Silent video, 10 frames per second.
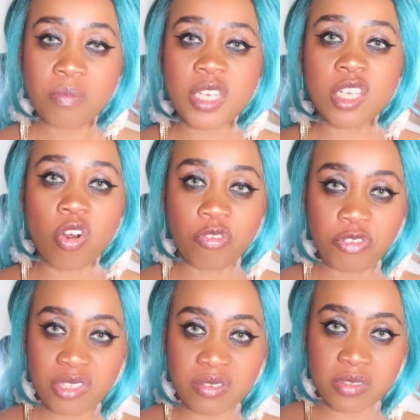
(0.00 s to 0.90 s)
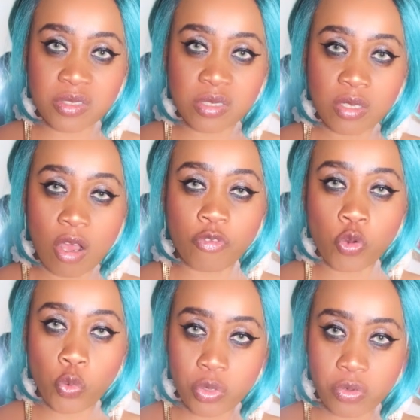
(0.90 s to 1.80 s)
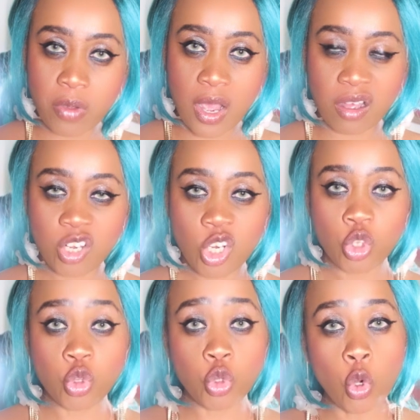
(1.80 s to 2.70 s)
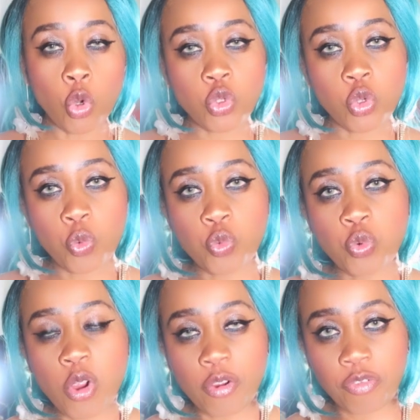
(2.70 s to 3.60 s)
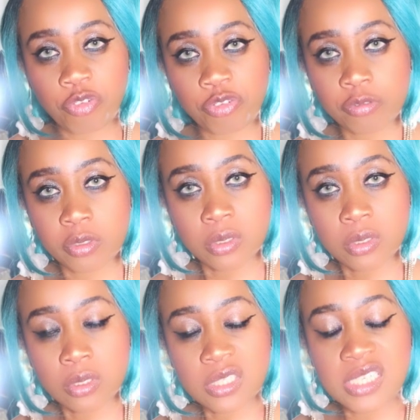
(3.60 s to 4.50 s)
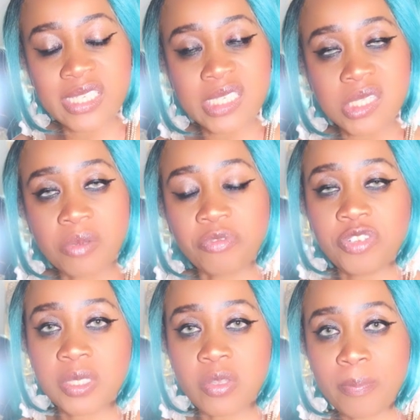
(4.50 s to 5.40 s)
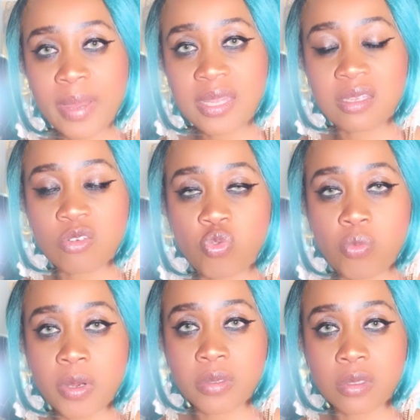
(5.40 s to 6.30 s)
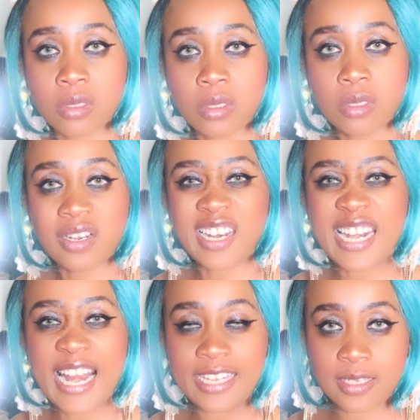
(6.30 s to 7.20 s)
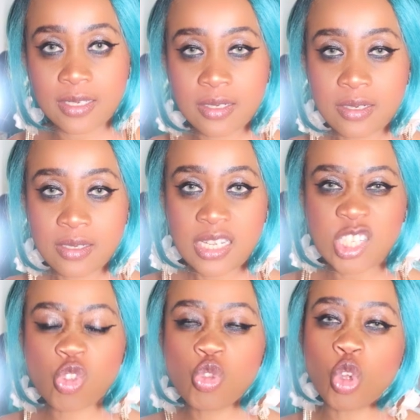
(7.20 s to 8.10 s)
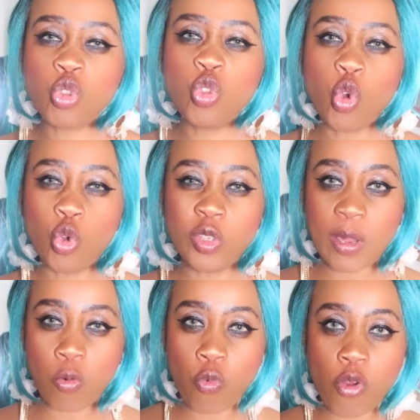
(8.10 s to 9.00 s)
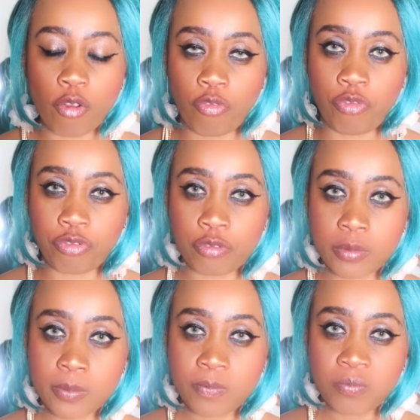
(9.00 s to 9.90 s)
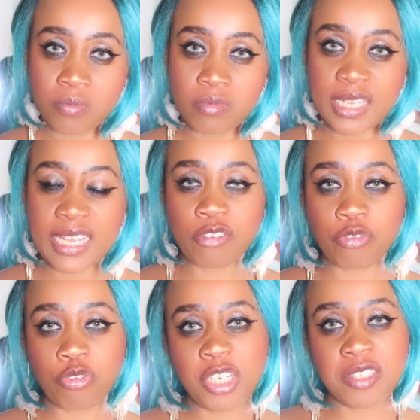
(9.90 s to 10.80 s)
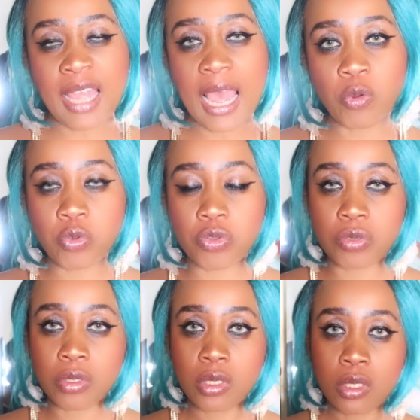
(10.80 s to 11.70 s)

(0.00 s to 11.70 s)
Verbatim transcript: Be confident of who you are. Know your worth. This is something the many women lack, is to not know their worth. They get freaked out